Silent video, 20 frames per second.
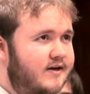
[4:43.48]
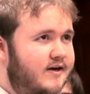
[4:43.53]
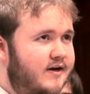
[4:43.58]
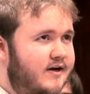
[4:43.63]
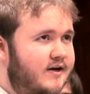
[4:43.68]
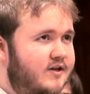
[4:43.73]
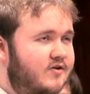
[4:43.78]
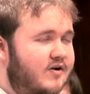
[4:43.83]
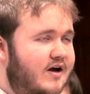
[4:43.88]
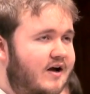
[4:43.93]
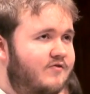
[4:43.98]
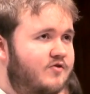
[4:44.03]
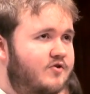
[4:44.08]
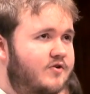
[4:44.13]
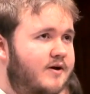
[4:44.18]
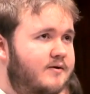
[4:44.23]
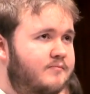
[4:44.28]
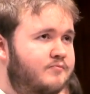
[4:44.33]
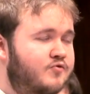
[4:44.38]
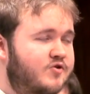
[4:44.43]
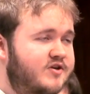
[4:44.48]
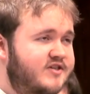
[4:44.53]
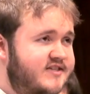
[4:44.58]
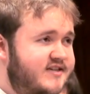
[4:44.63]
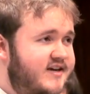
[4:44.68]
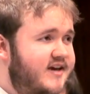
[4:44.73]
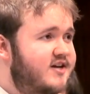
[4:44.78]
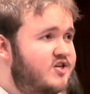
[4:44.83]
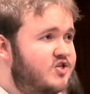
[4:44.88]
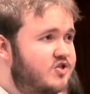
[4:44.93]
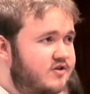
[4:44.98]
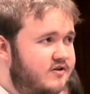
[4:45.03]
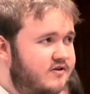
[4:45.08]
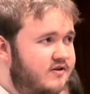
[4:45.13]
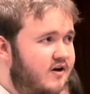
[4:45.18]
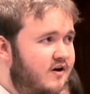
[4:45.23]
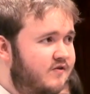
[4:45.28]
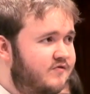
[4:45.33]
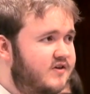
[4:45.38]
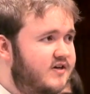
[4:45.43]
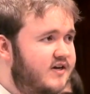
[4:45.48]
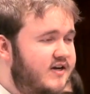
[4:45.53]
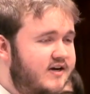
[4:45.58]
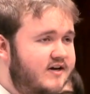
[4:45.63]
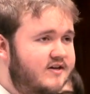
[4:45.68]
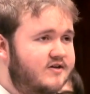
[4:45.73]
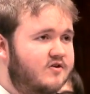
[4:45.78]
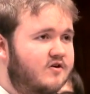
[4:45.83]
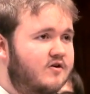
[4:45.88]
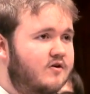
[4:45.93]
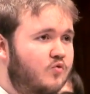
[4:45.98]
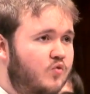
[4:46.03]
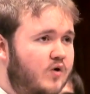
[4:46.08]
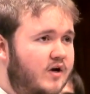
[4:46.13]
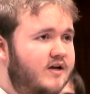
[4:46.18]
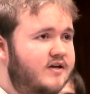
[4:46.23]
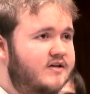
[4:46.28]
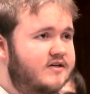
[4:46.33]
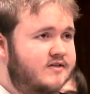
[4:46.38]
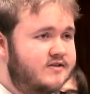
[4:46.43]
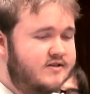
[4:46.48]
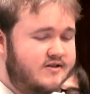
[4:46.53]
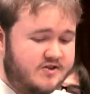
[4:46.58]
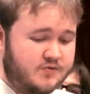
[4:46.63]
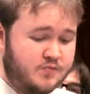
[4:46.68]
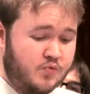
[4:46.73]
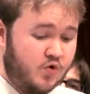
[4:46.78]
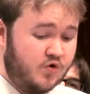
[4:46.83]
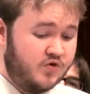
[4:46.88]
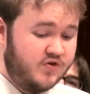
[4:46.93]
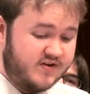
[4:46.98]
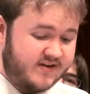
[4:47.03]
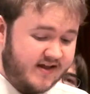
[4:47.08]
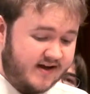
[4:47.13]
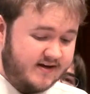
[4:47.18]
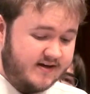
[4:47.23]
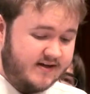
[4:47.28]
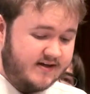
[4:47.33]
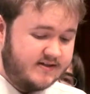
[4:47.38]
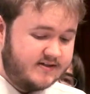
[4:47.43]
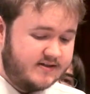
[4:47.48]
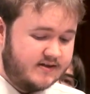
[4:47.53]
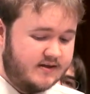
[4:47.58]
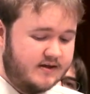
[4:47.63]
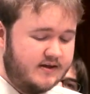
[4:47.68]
either have an appreciation of the need or a willingness to support that need.